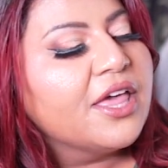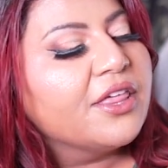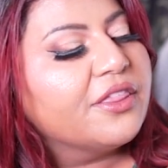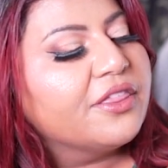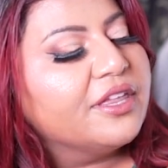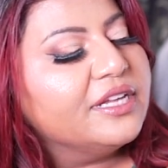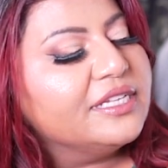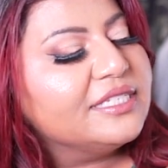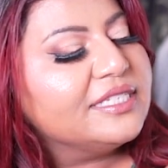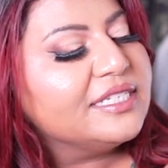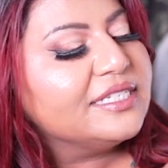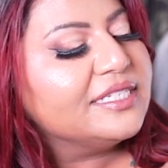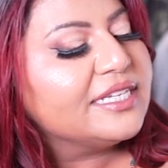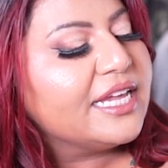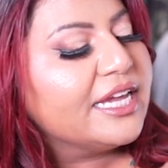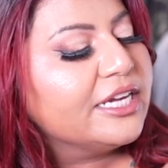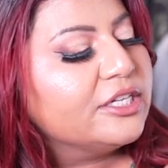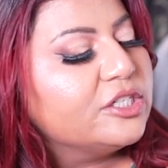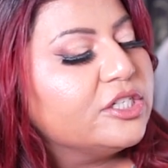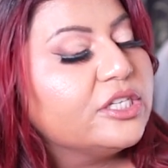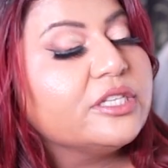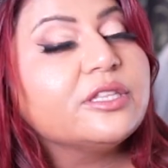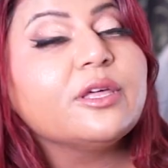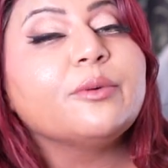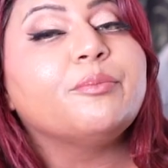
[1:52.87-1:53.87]
This is
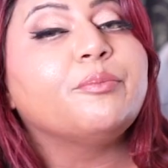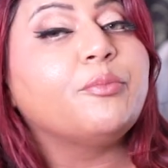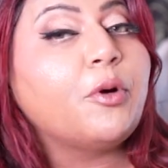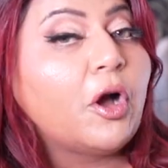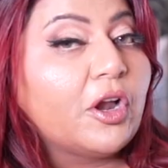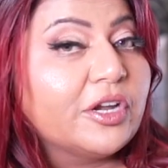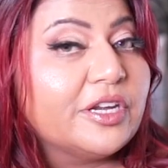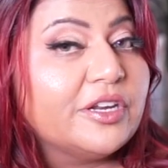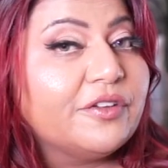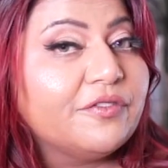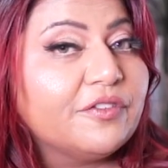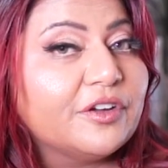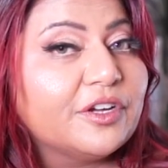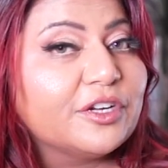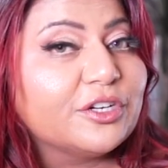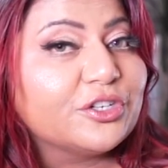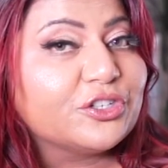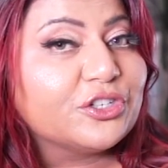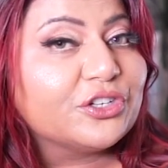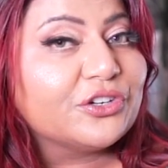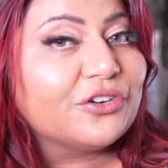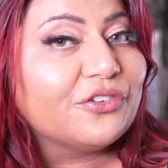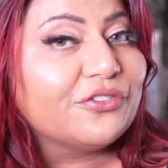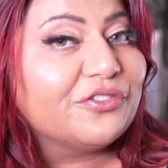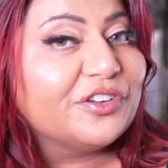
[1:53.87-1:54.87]
actually the body
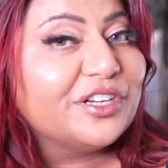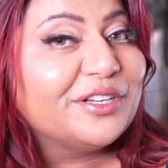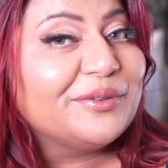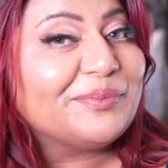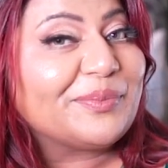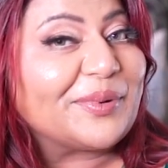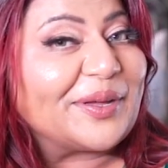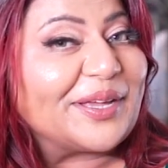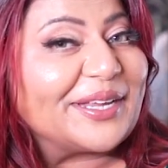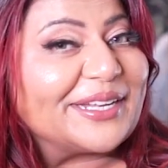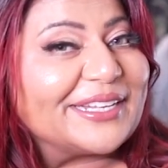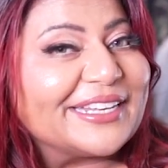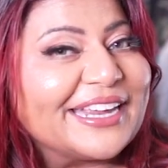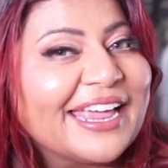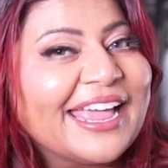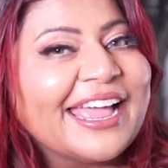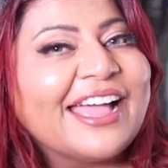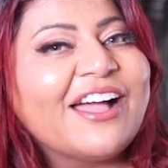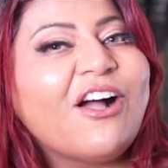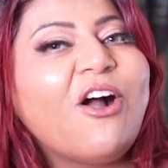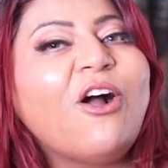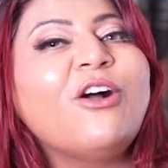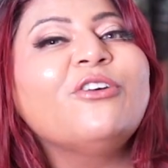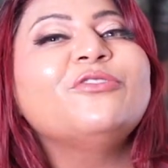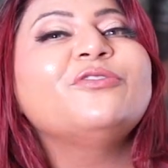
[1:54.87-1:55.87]
version of it, but
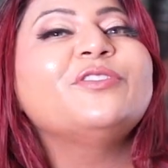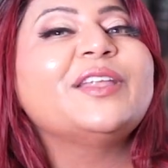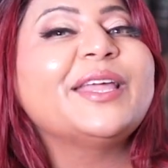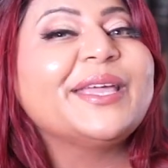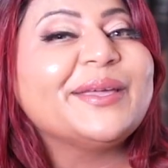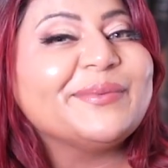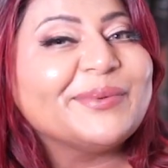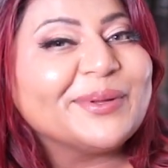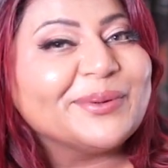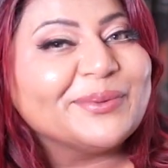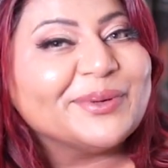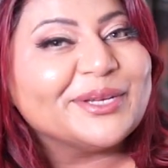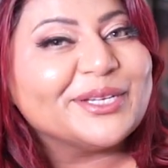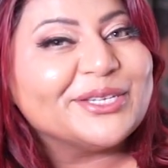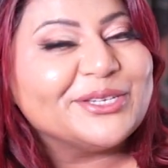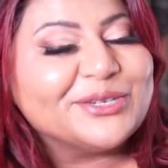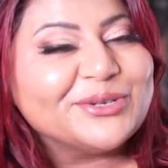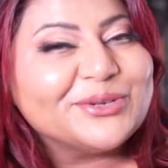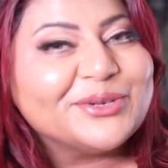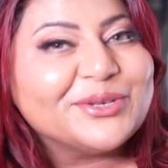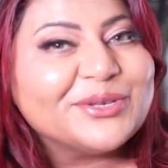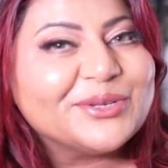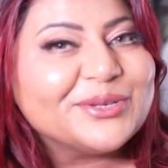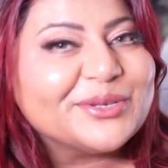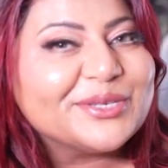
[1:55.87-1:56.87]
off-label we
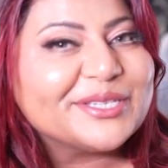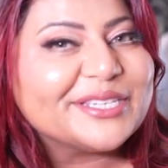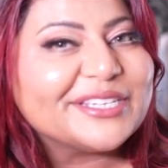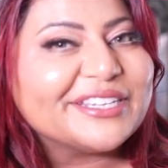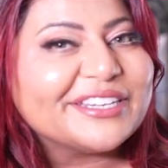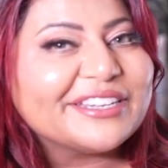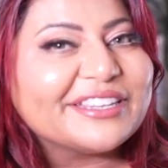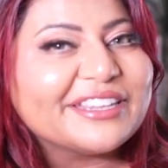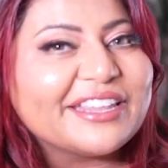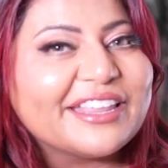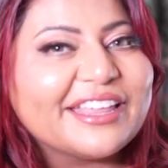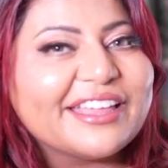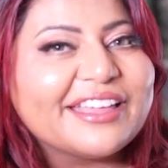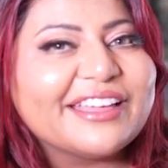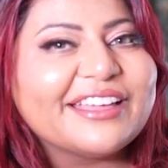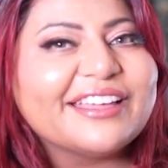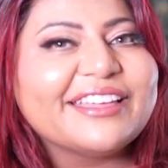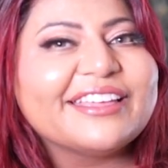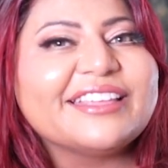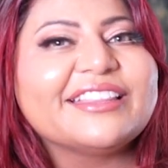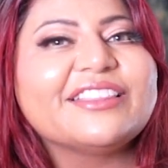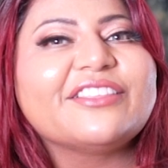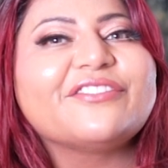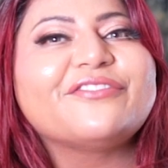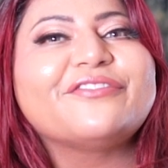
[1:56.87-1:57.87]
do use it in the
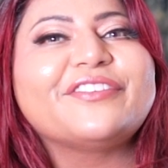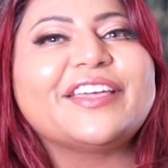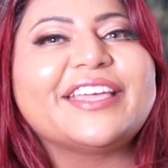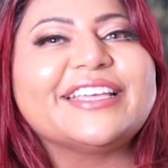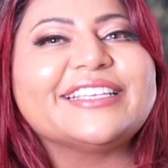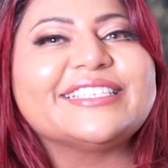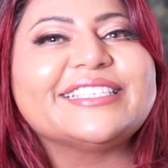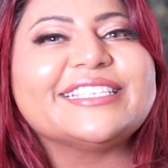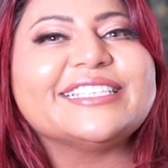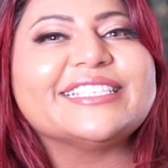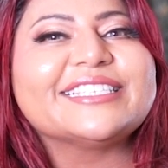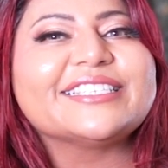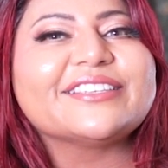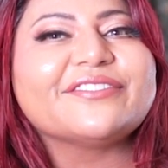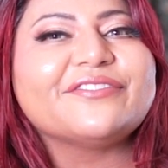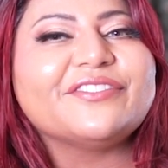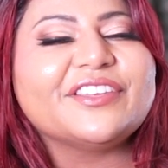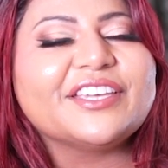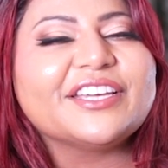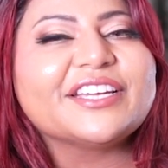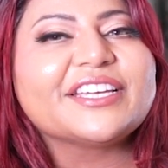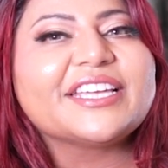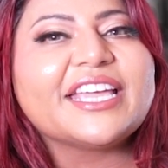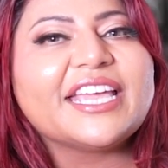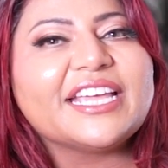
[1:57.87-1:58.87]
in the face in
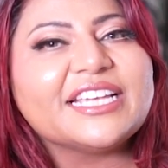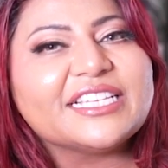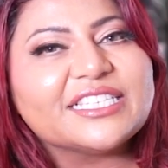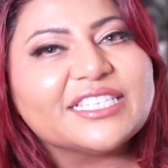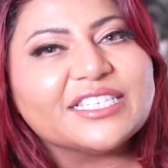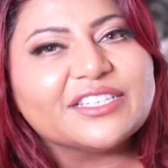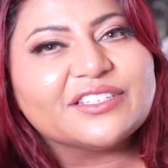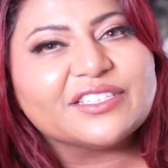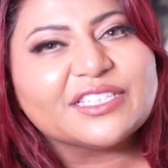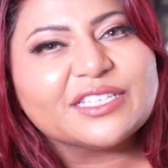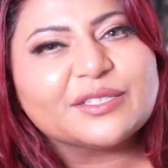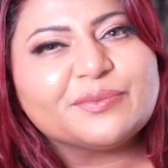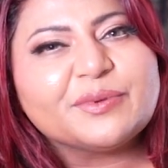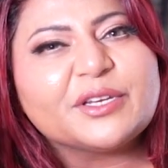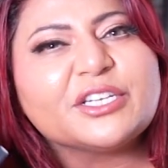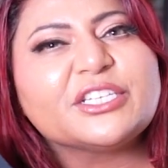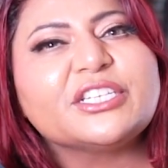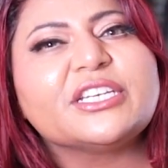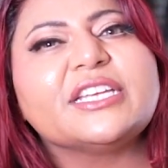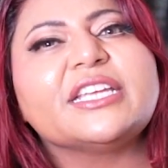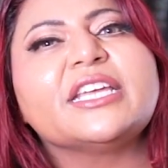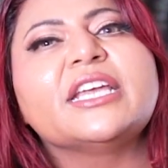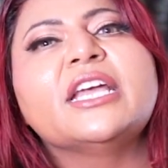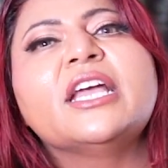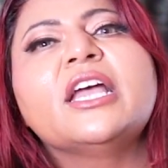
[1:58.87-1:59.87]
severe cases,
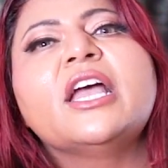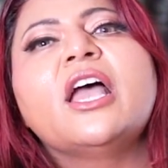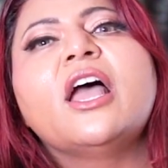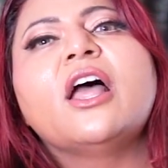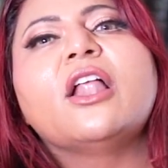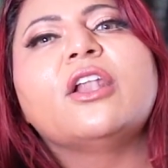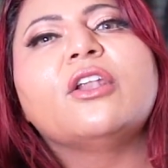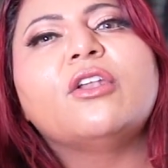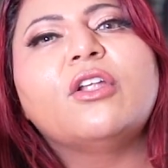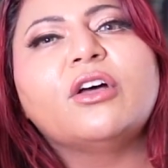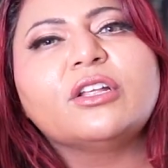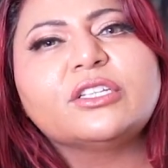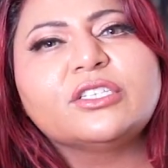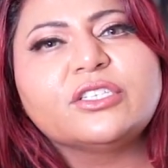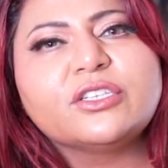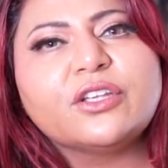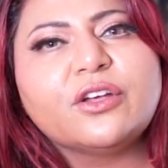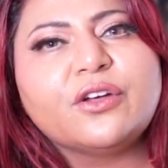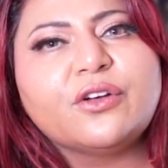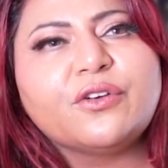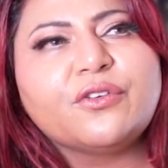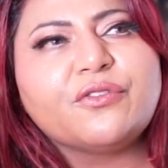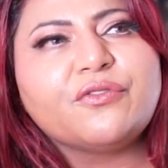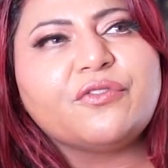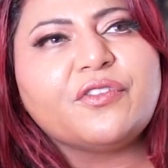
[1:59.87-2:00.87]
especially lots
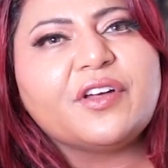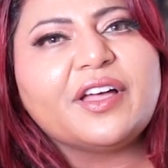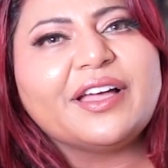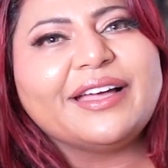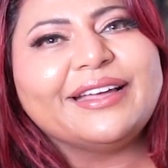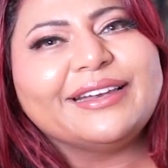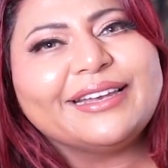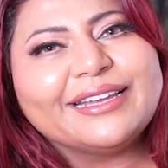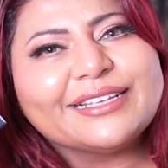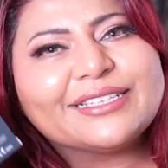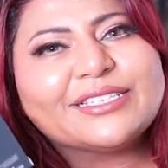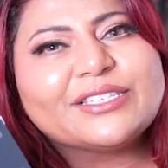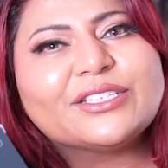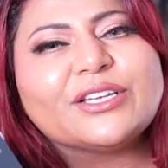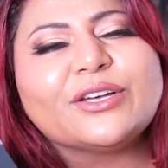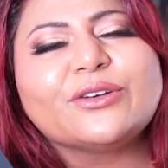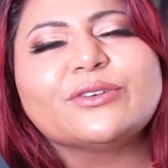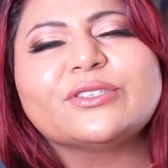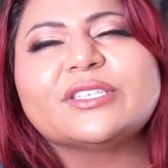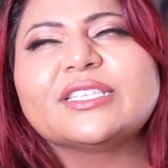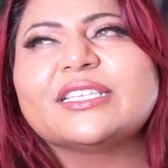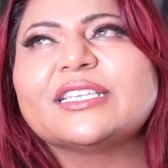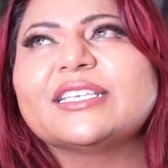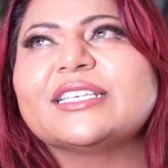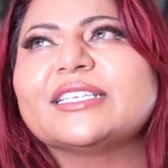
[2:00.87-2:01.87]
of uh,
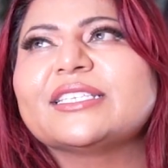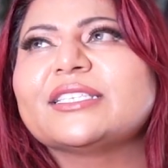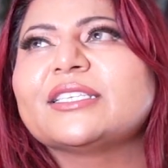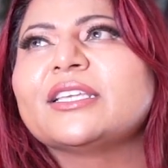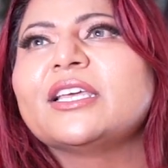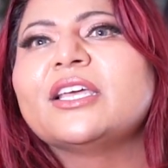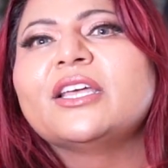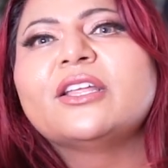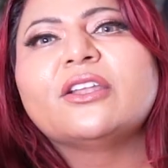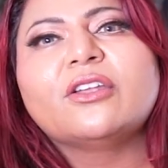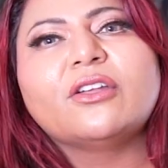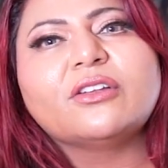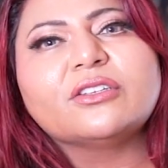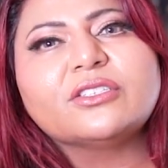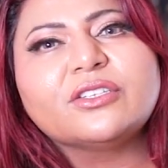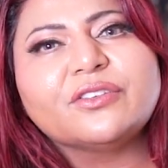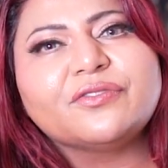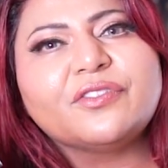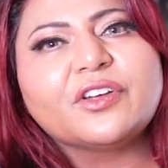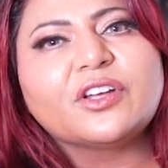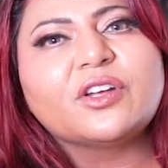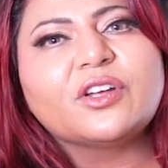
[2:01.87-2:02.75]
elastosis, lots of